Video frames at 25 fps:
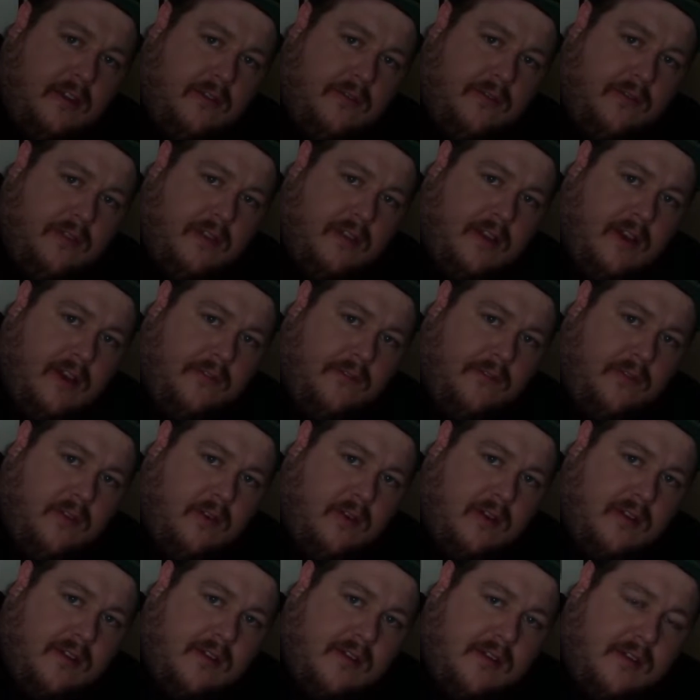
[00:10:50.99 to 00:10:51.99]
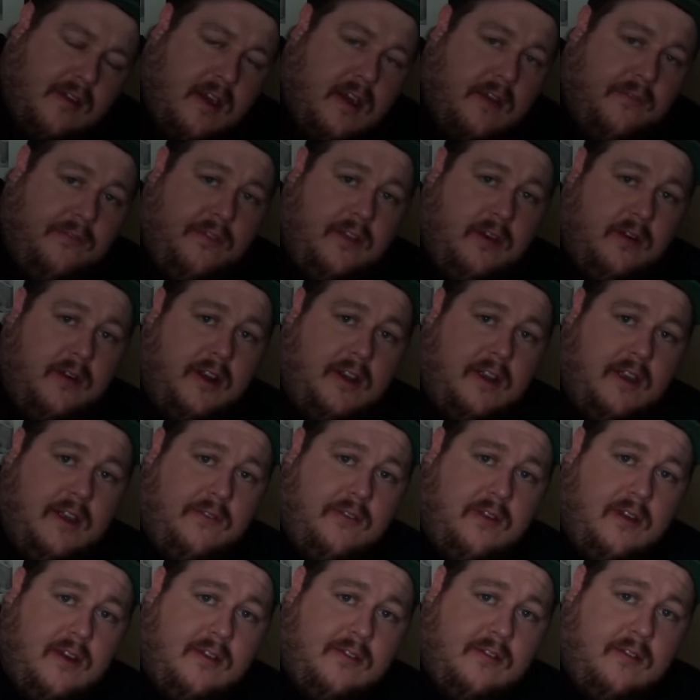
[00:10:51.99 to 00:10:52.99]
Hopefully that focuses. I have no idea
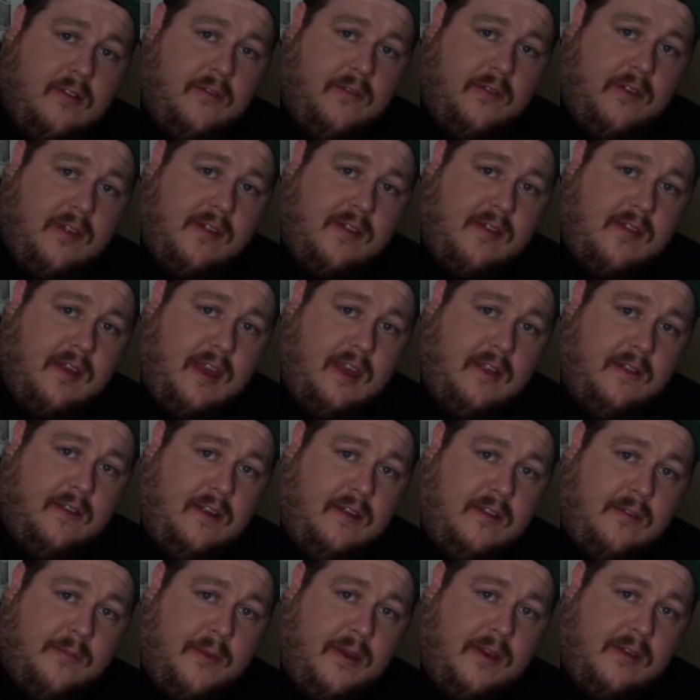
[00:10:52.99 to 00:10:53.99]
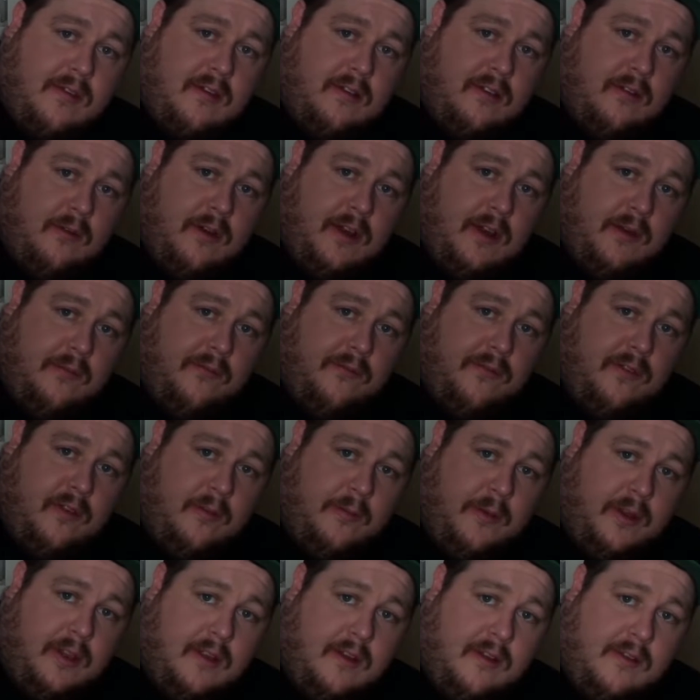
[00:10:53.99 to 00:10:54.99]
if you guys are even seeing these based on the way I'm
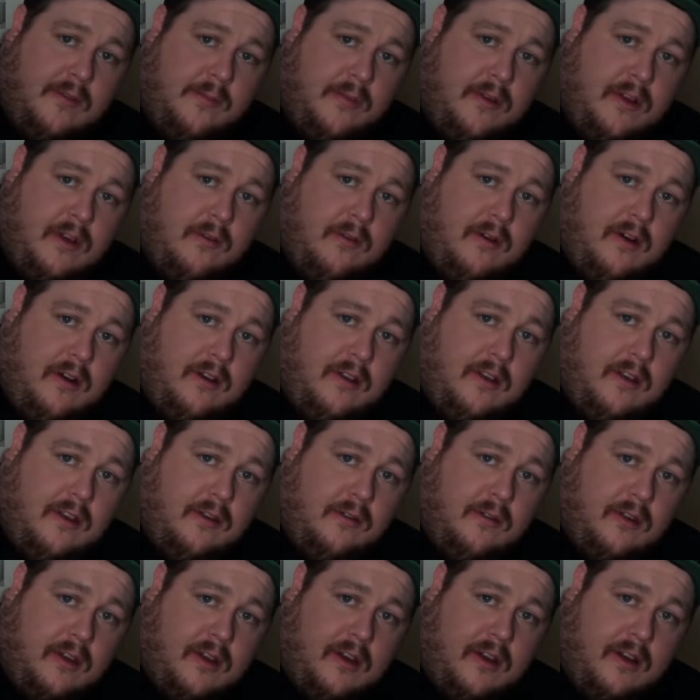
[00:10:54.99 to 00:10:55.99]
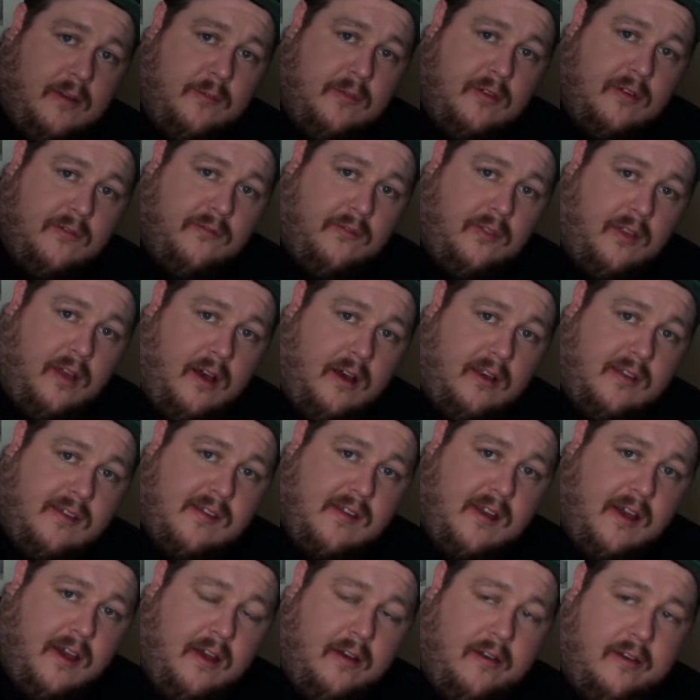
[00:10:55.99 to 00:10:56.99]
filming this, but I wanted to do it kind of more vlog
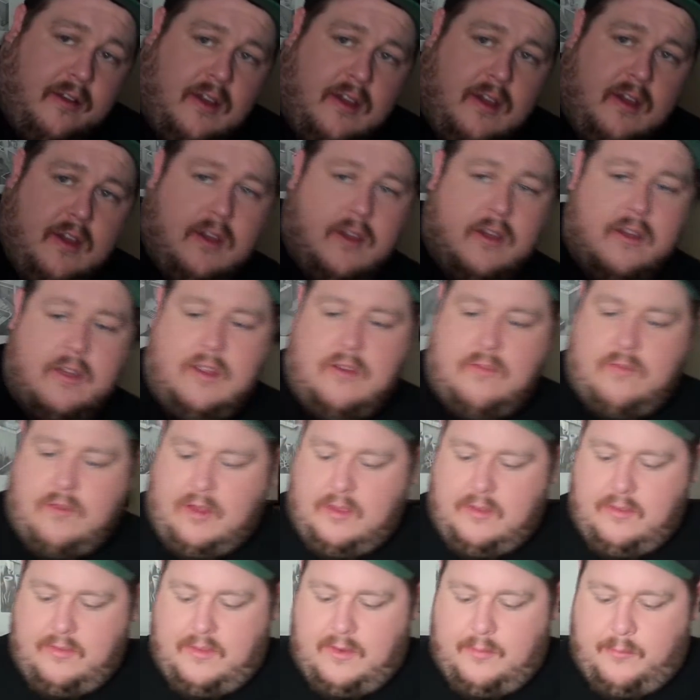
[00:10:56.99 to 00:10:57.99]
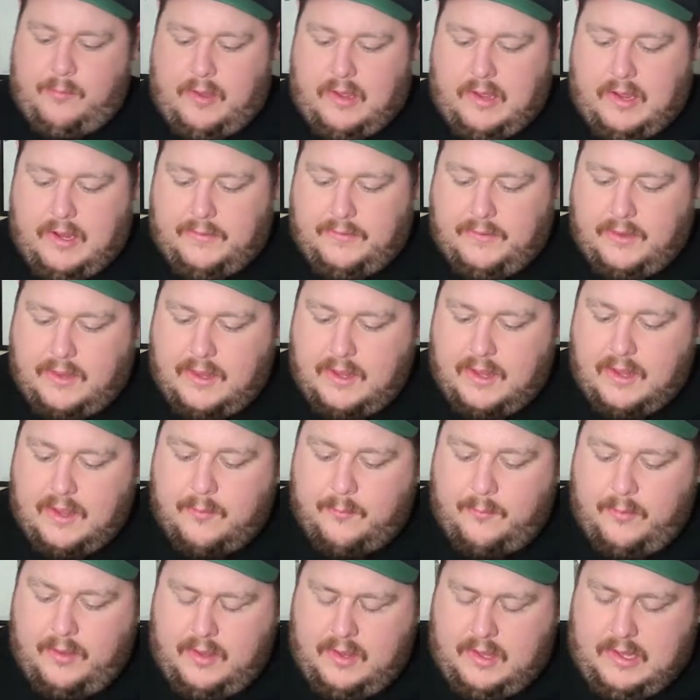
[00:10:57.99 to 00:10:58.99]
style rather than behind the
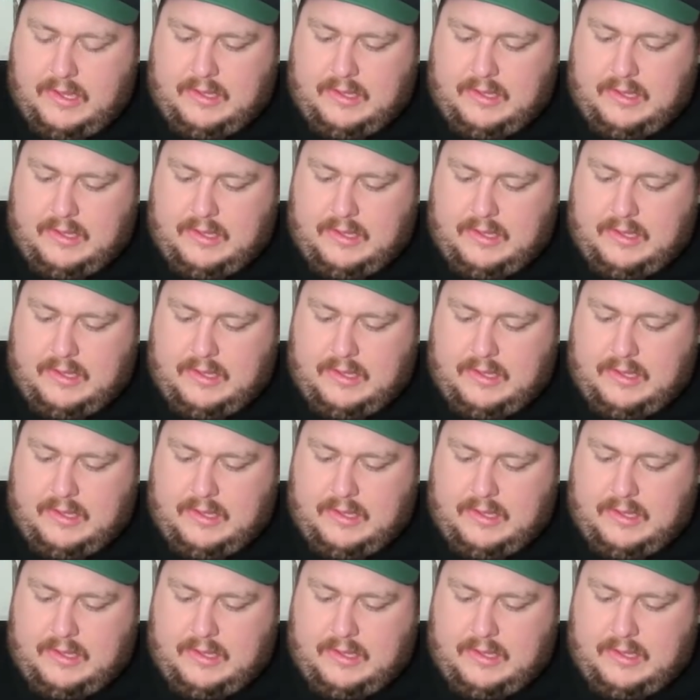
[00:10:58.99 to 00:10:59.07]
cam.